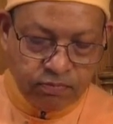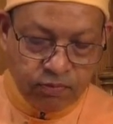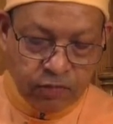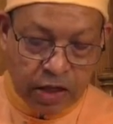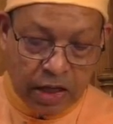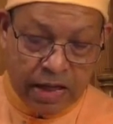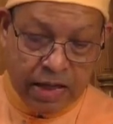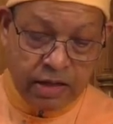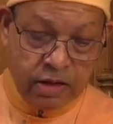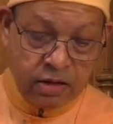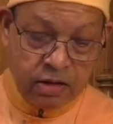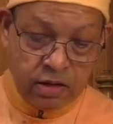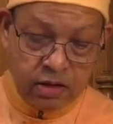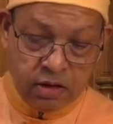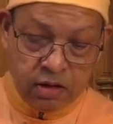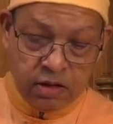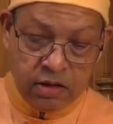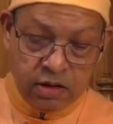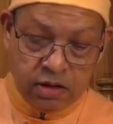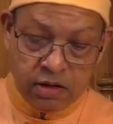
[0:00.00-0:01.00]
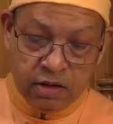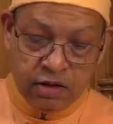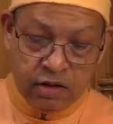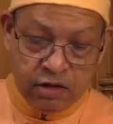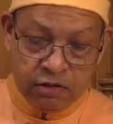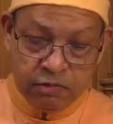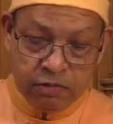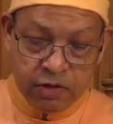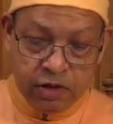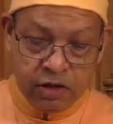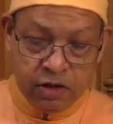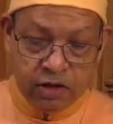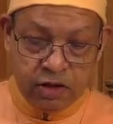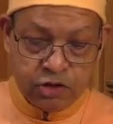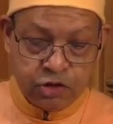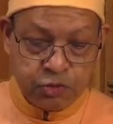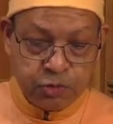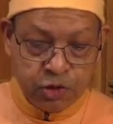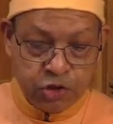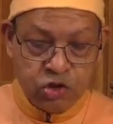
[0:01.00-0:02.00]
And their
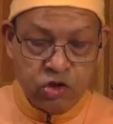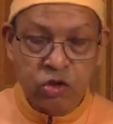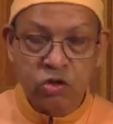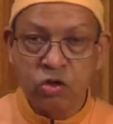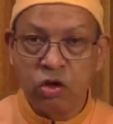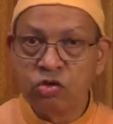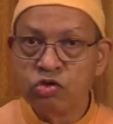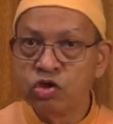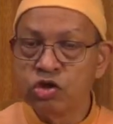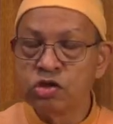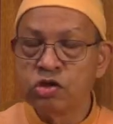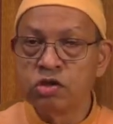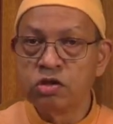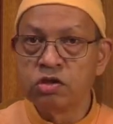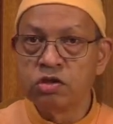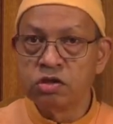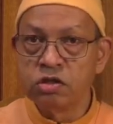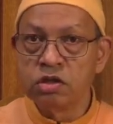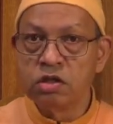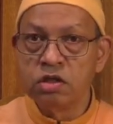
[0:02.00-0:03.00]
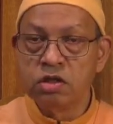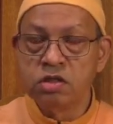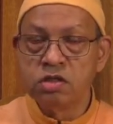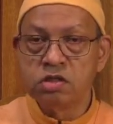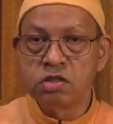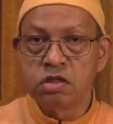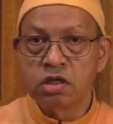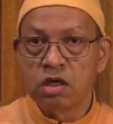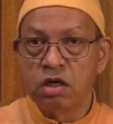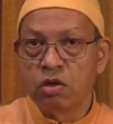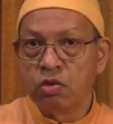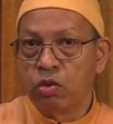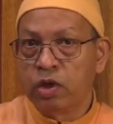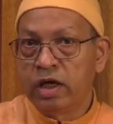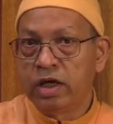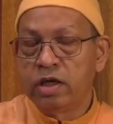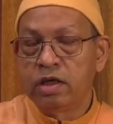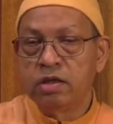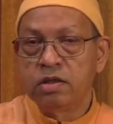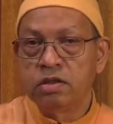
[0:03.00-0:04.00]
spiritual consciousness is
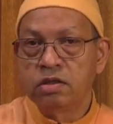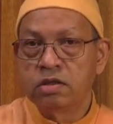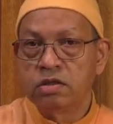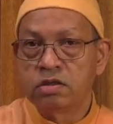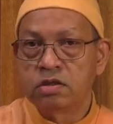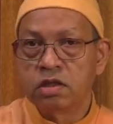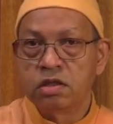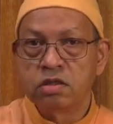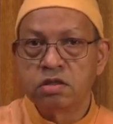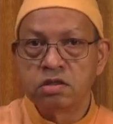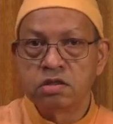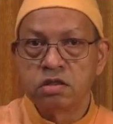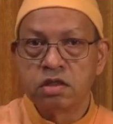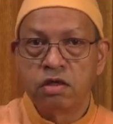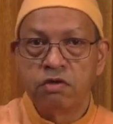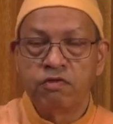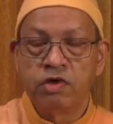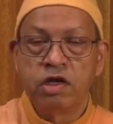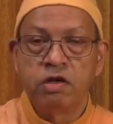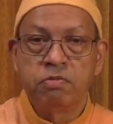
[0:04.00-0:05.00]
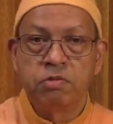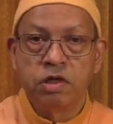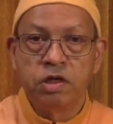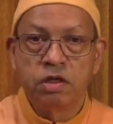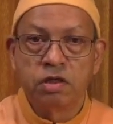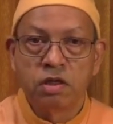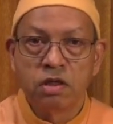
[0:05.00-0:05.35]
awakened since their very birth.